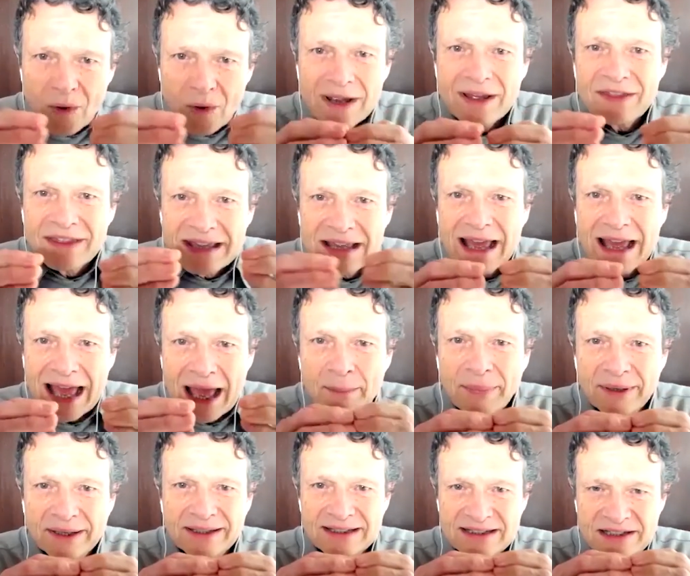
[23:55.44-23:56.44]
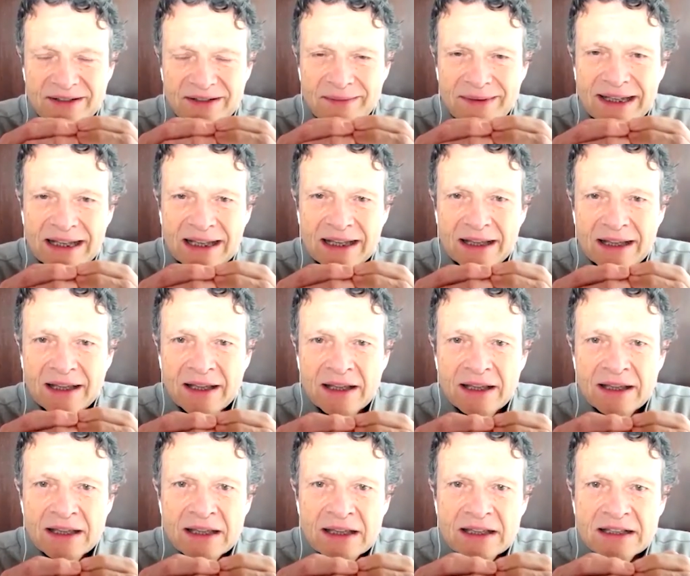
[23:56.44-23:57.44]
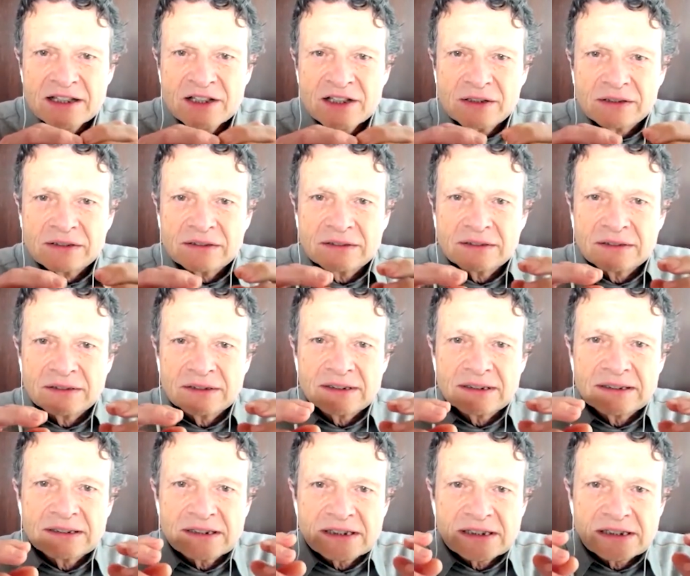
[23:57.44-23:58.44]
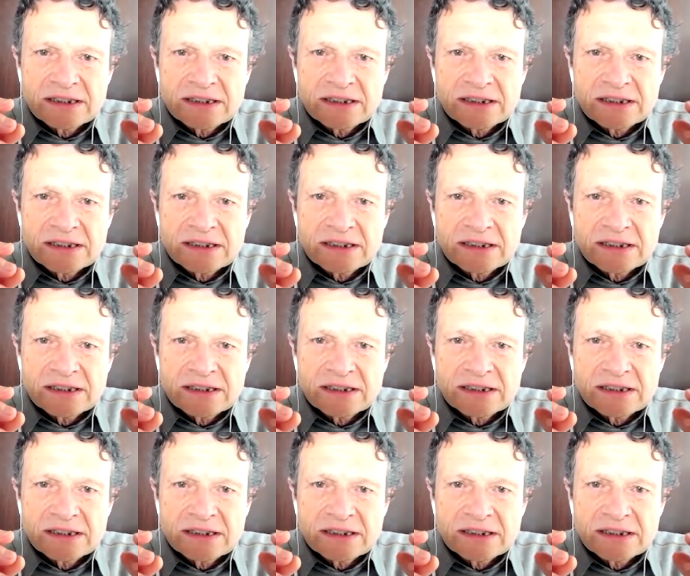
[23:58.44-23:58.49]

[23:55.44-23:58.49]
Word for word: where they happen. You see what I mean? So, mm-hmm.